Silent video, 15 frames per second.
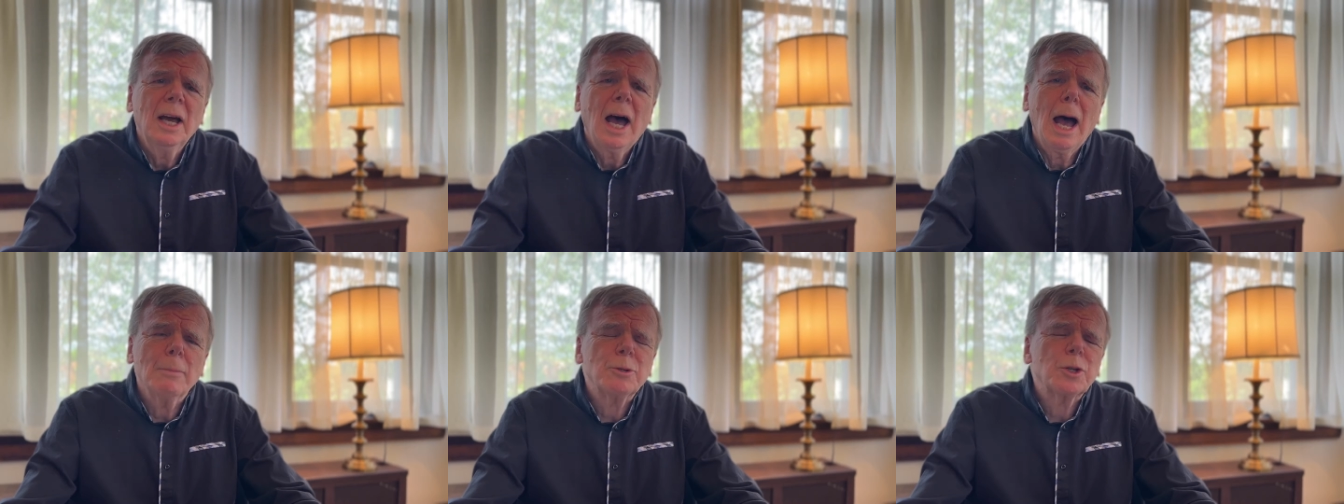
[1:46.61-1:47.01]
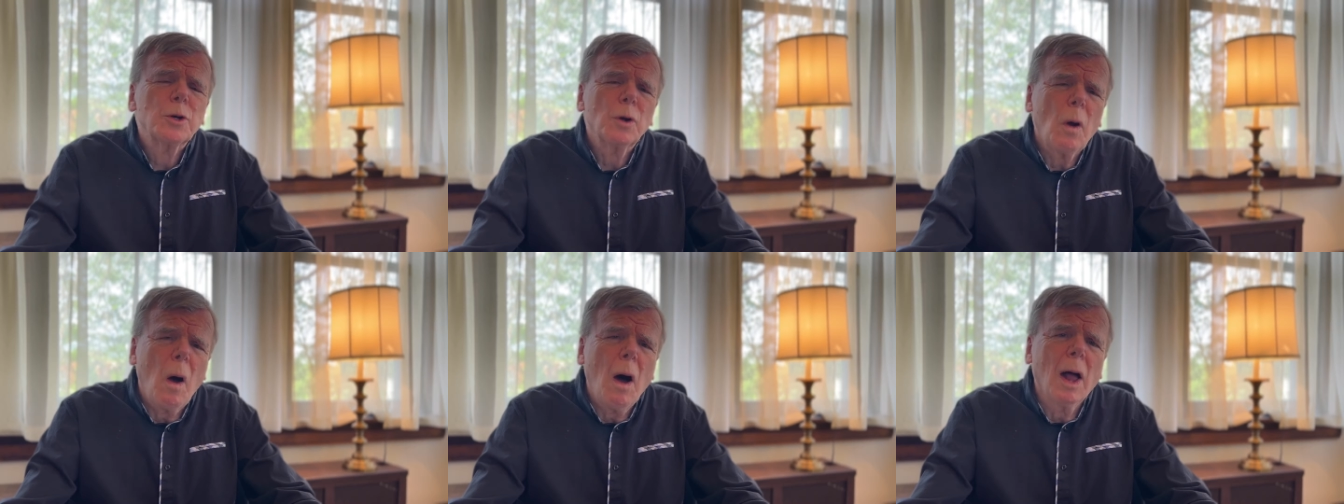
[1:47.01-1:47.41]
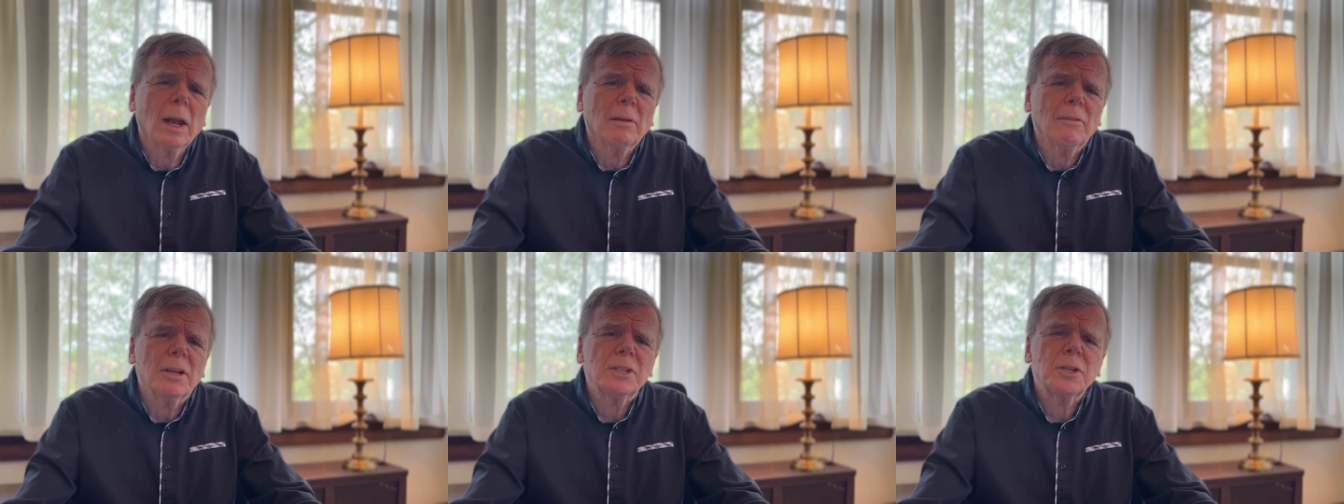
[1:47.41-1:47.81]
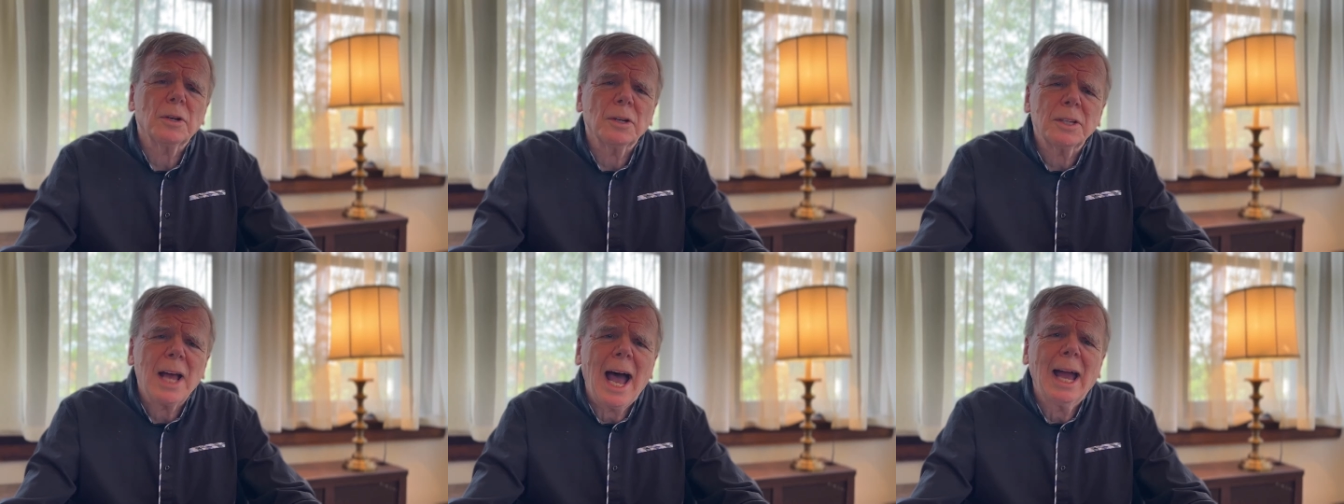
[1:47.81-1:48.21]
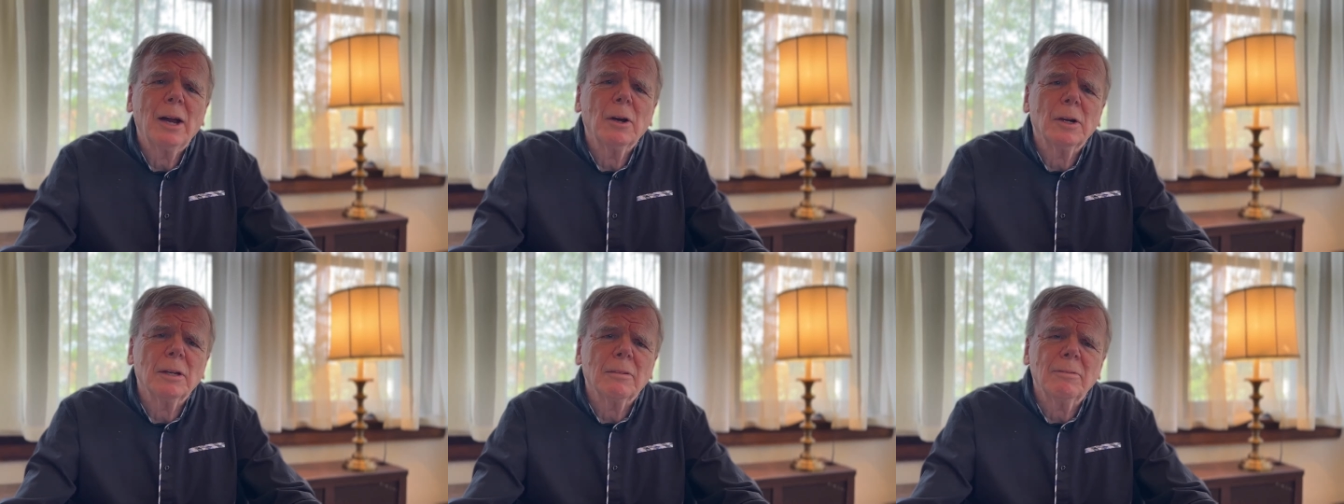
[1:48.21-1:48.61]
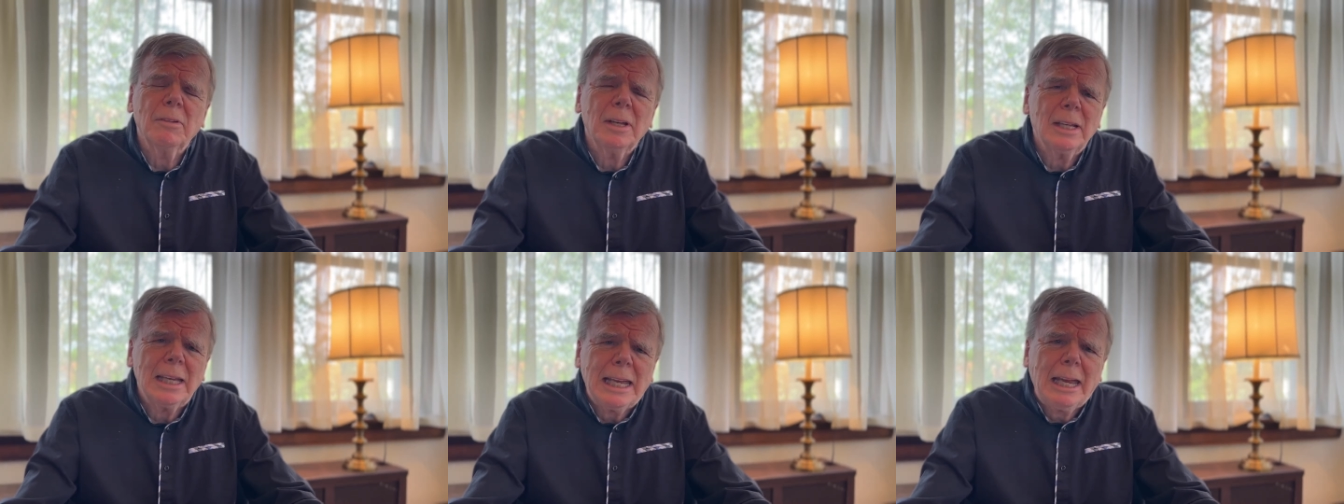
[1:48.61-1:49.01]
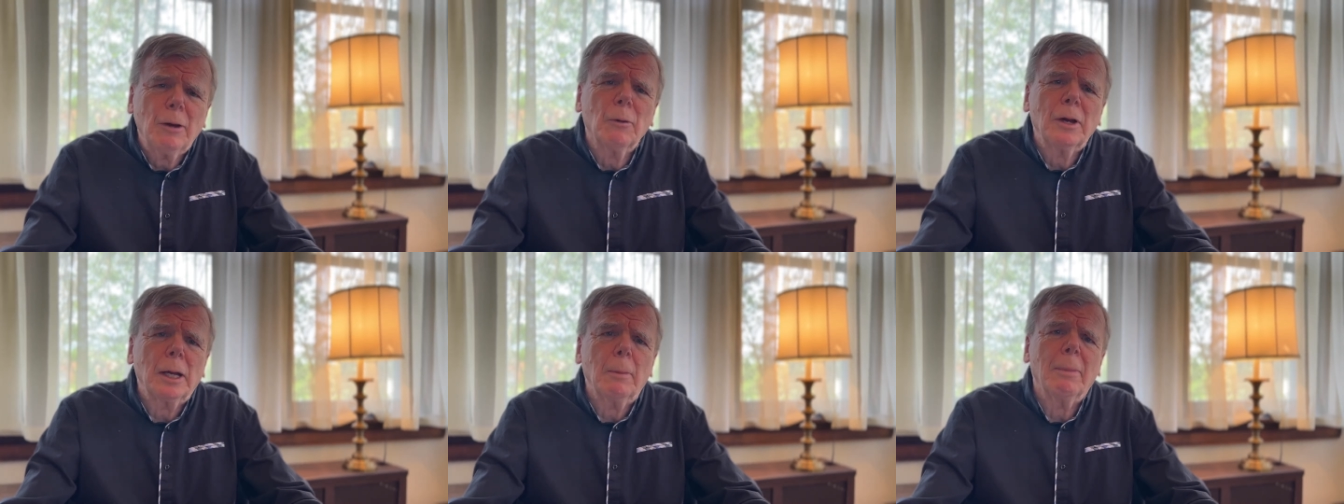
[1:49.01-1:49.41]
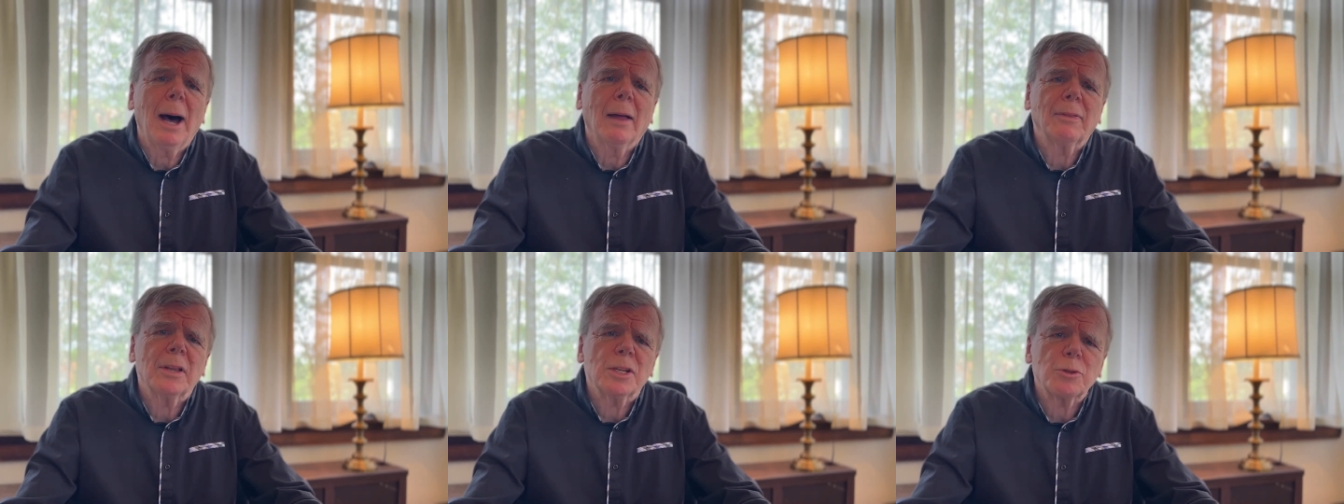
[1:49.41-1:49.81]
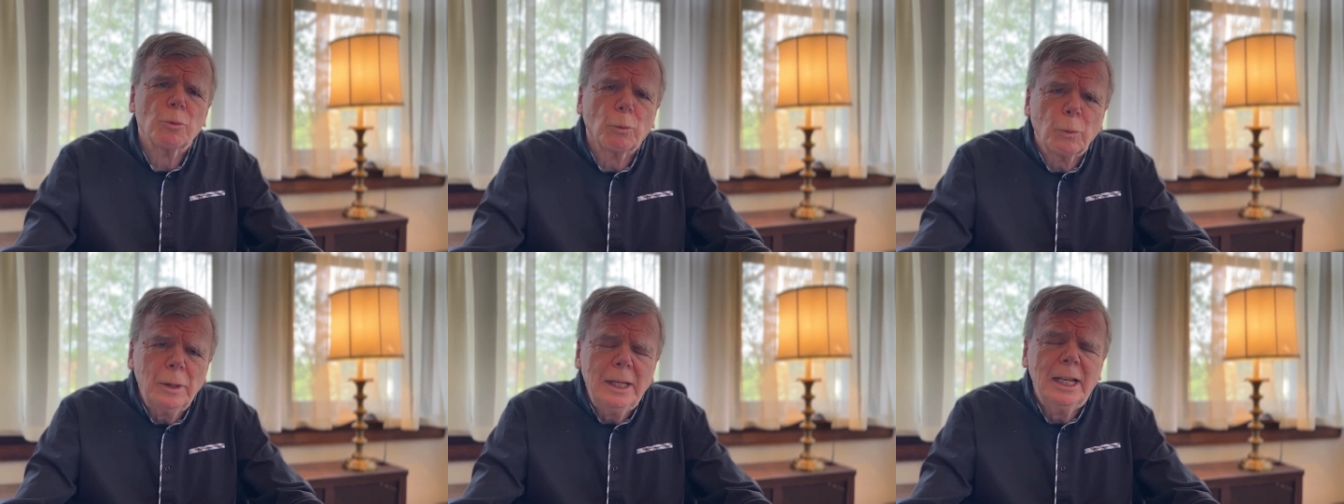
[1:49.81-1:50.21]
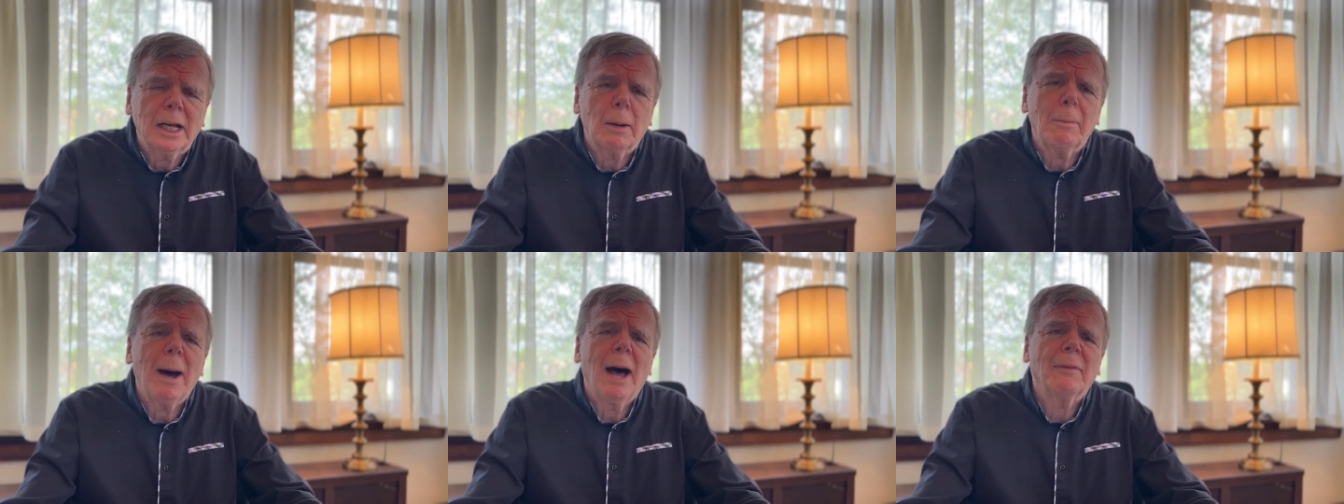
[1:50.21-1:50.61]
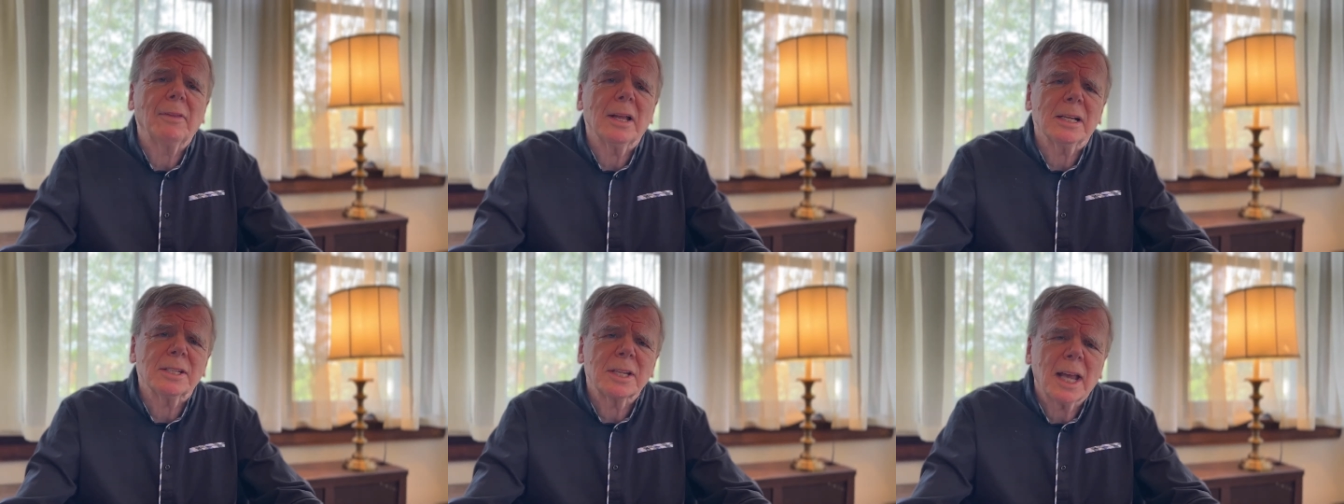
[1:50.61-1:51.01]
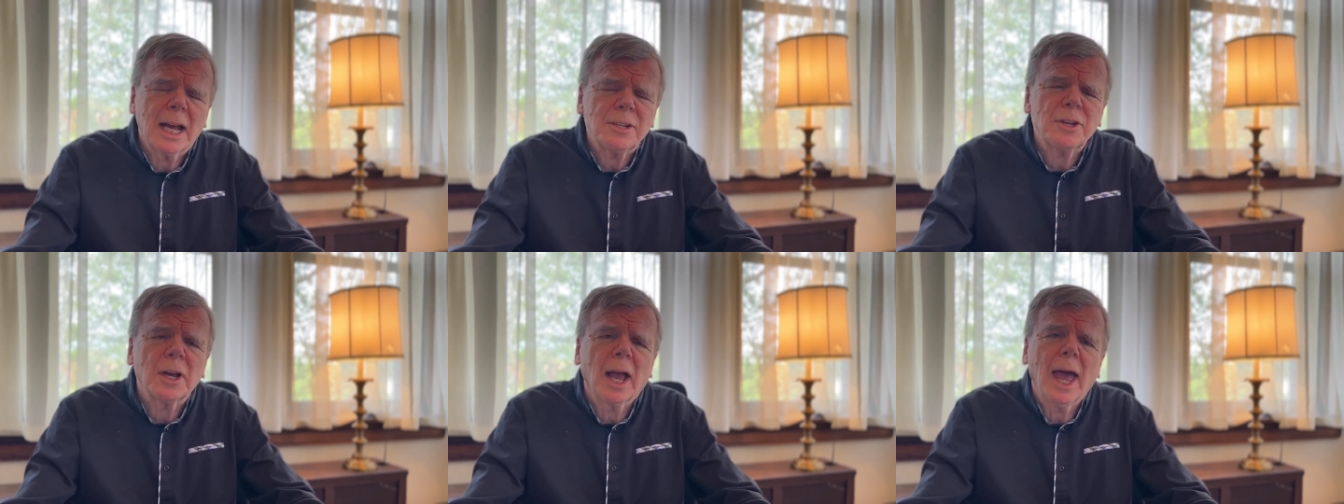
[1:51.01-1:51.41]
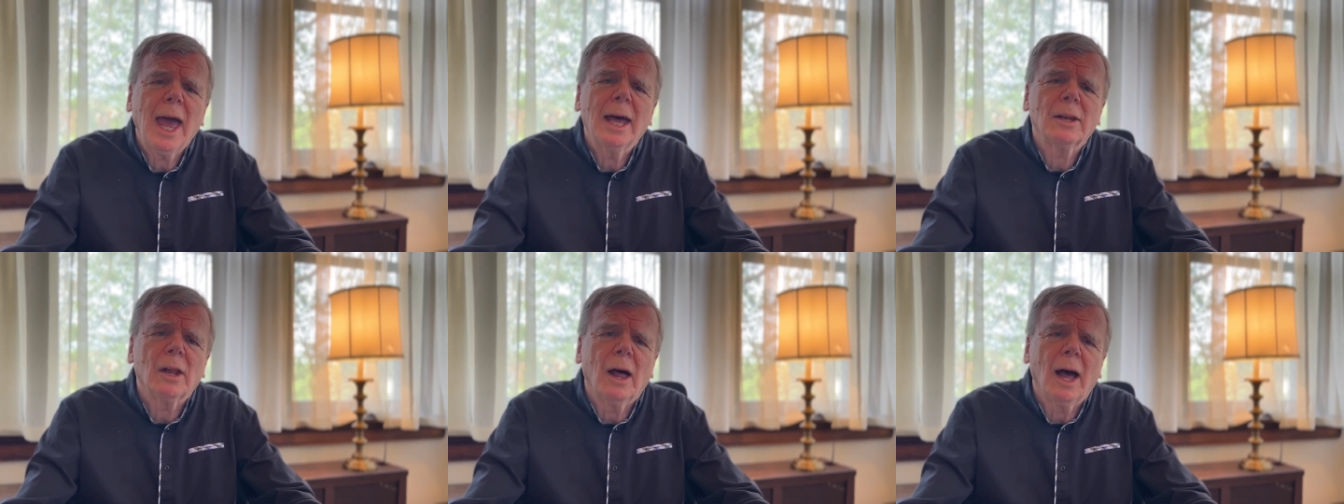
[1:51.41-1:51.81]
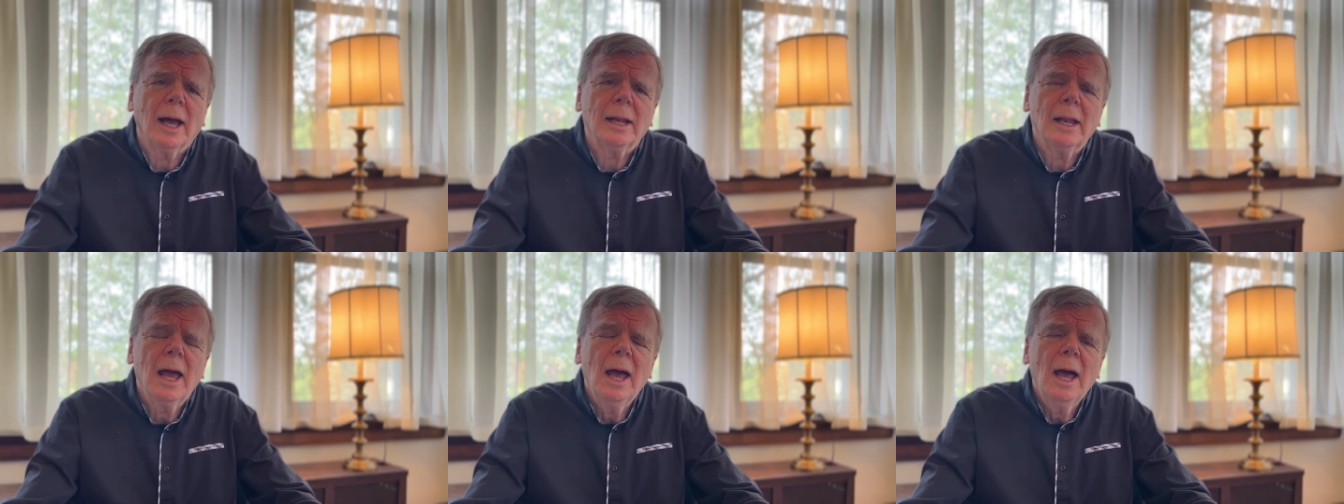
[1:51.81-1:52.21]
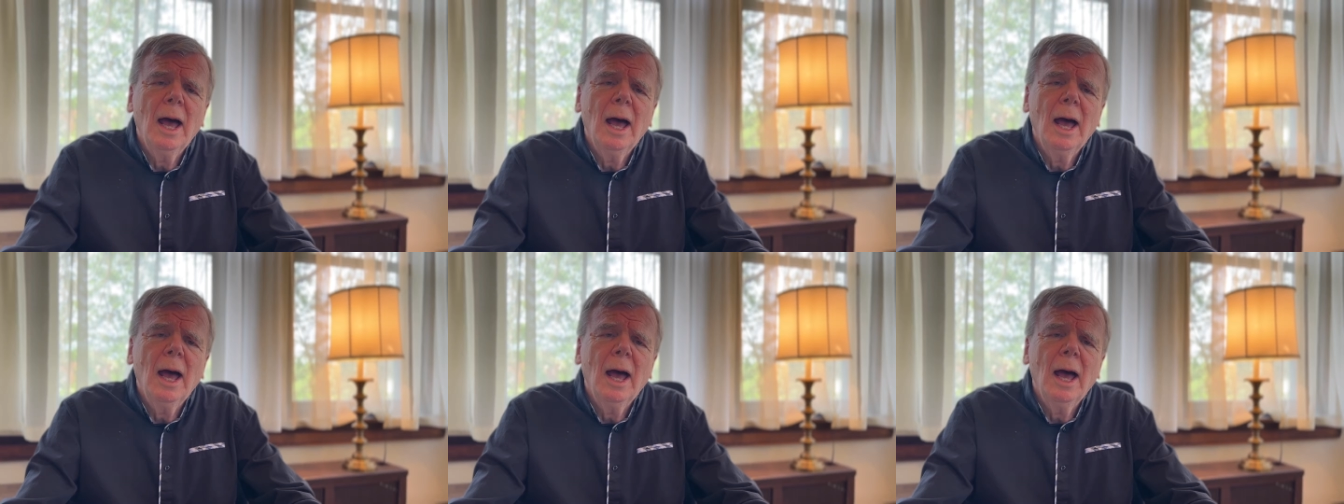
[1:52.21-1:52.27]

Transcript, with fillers: I'm sure all of us are tired of hearing about this, reading about this, catching a headline.